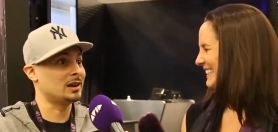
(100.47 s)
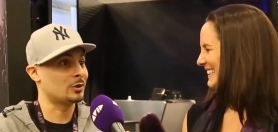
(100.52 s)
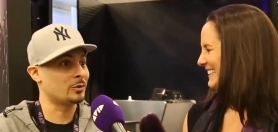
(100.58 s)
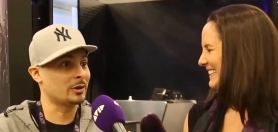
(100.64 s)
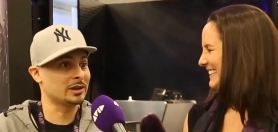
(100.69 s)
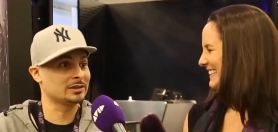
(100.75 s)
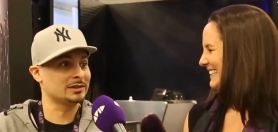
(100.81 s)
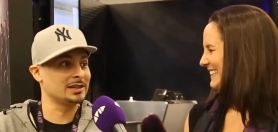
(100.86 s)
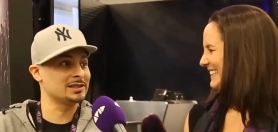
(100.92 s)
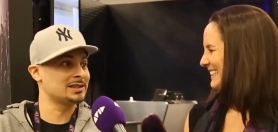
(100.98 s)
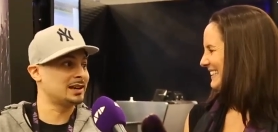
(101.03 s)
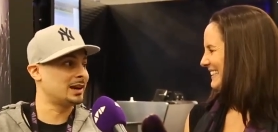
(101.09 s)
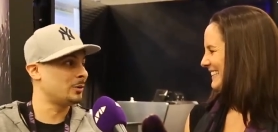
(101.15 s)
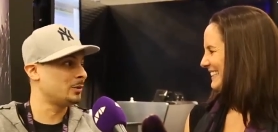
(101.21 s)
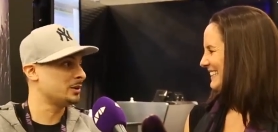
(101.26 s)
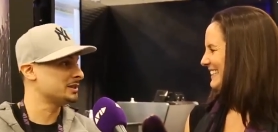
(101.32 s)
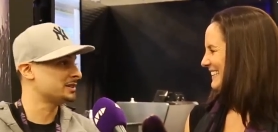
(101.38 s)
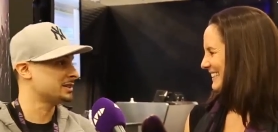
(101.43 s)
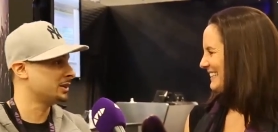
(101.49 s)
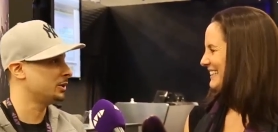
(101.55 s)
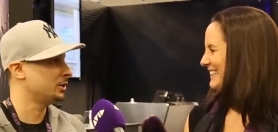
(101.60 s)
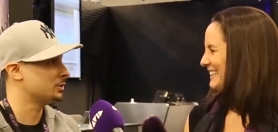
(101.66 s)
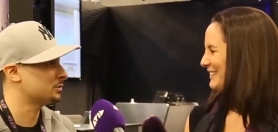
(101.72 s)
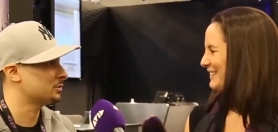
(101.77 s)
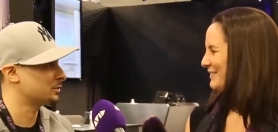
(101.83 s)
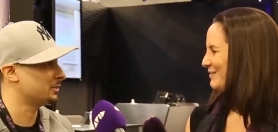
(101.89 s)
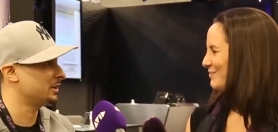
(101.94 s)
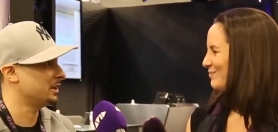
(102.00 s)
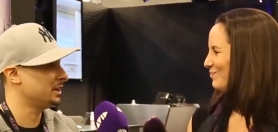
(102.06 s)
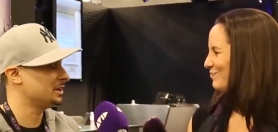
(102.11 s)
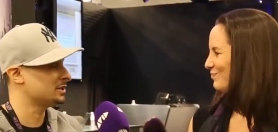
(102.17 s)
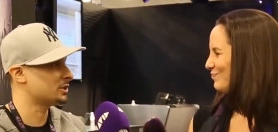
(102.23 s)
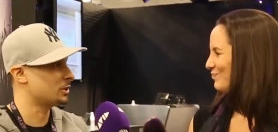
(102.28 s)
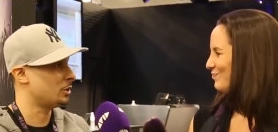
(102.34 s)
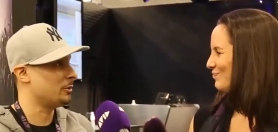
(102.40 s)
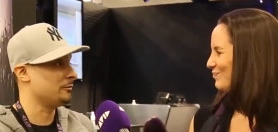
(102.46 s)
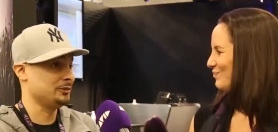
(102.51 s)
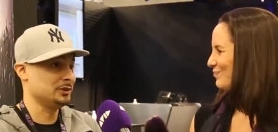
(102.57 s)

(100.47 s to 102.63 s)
Speaker 1: of quicker things than I was, 20 years ago. I'm